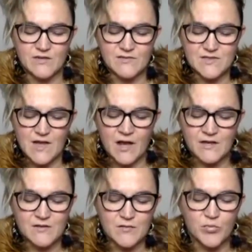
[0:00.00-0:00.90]
have
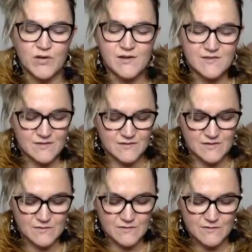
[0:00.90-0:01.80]
designed in the
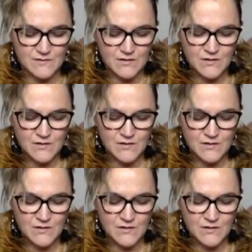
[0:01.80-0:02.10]
pre-existence.